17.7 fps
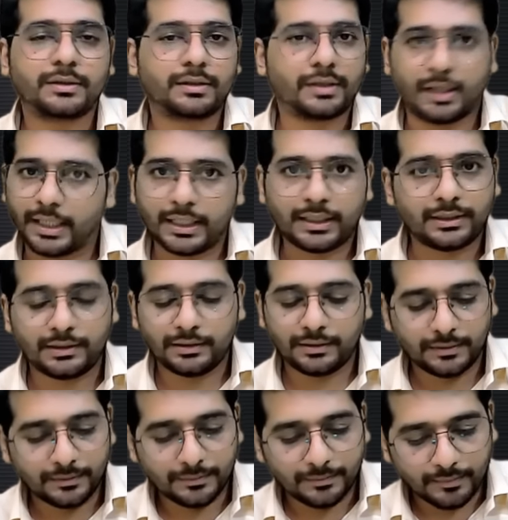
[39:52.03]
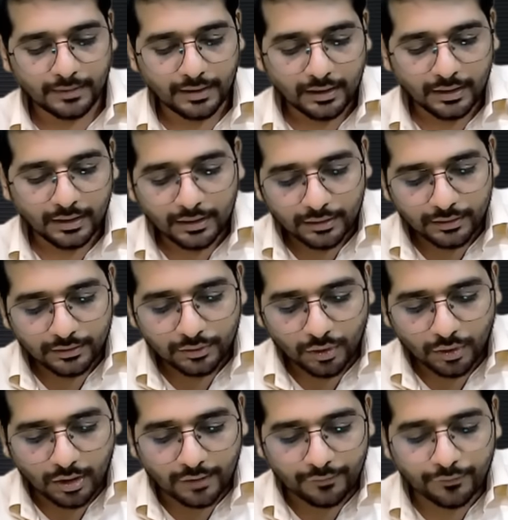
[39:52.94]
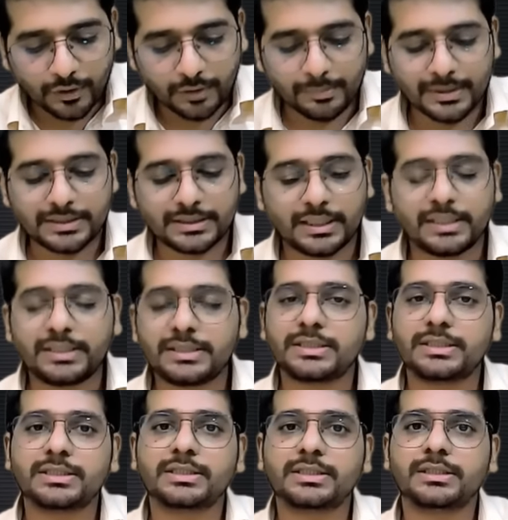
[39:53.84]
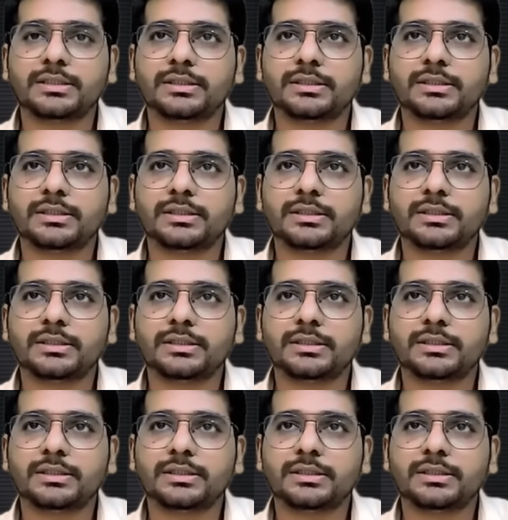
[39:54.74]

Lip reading: correct, nor for business,